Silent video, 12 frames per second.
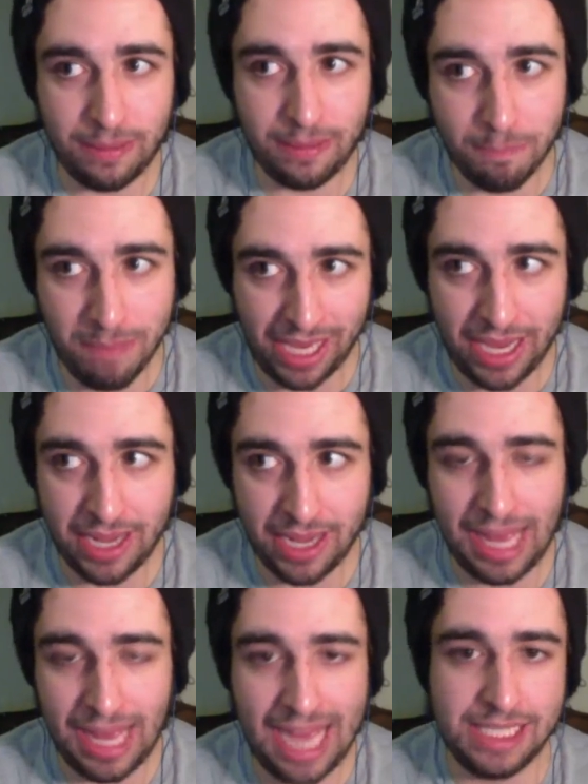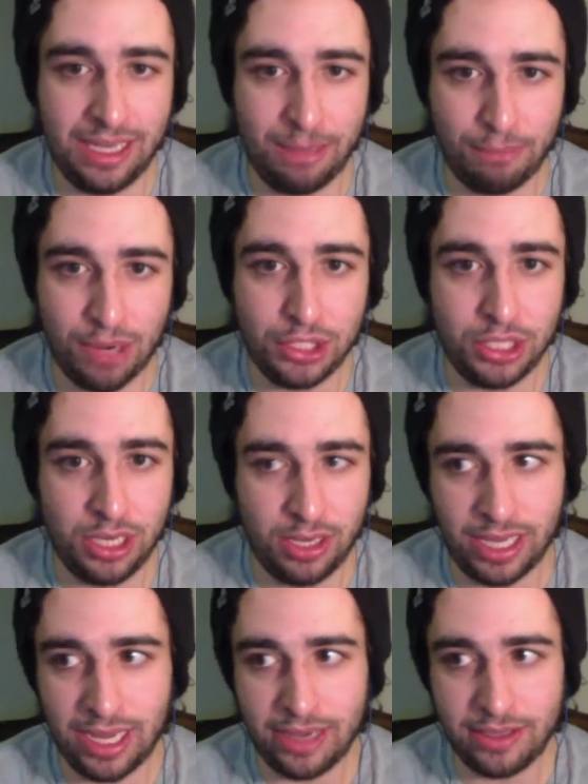making a lasting impression on
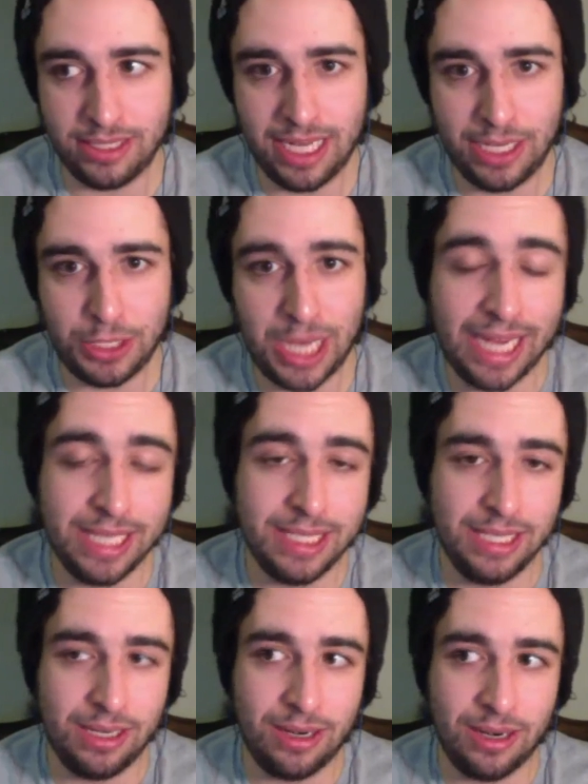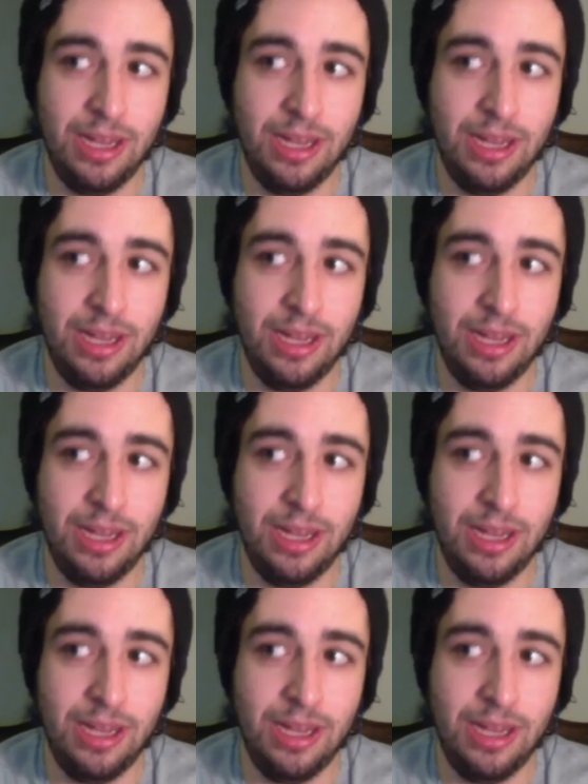the Idol stage. I could see her